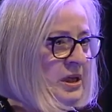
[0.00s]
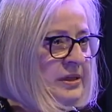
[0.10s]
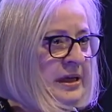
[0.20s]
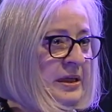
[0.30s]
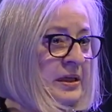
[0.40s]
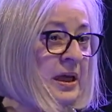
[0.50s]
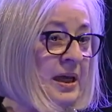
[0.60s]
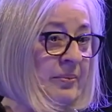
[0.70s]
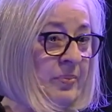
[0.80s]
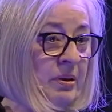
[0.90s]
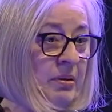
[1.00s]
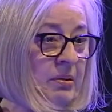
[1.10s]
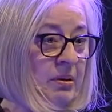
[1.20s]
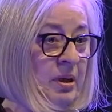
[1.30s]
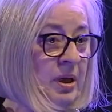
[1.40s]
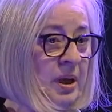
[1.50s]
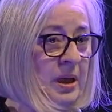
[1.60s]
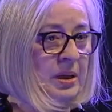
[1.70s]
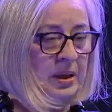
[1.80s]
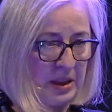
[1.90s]
then came
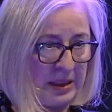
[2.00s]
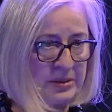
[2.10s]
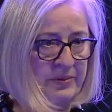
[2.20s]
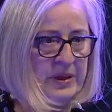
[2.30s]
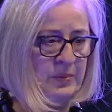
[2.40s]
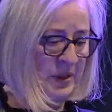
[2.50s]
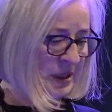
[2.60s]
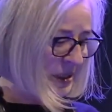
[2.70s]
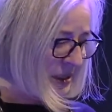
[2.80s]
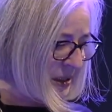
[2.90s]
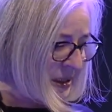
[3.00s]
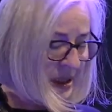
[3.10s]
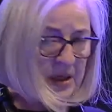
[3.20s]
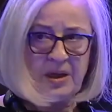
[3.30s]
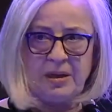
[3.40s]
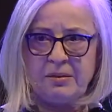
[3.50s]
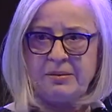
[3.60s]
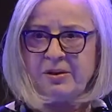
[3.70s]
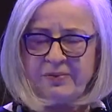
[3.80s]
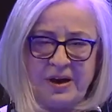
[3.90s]
lots of other work.
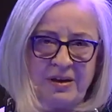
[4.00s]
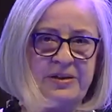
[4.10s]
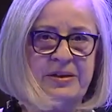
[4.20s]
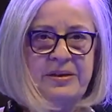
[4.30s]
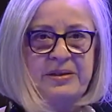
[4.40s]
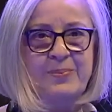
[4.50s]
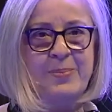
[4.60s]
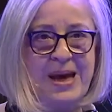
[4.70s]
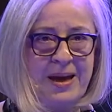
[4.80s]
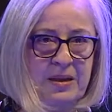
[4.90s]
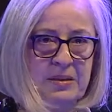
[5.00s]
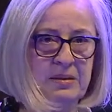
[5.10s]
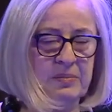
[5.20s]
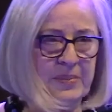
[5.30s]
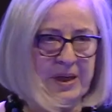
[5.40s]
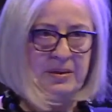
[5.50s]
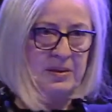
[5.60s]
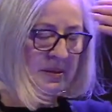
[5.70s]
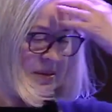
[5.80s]
Novartis, Mex